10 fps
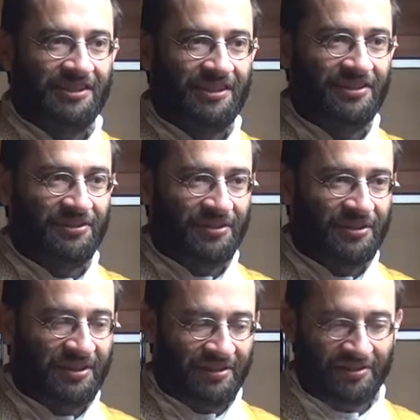And
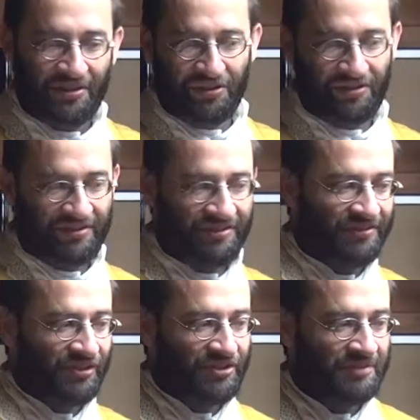then God
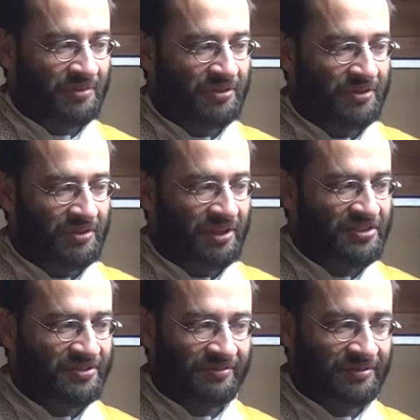taught him a
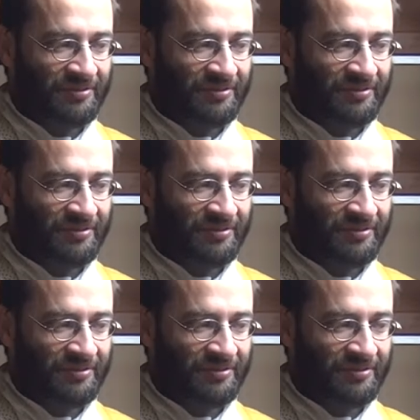lesson,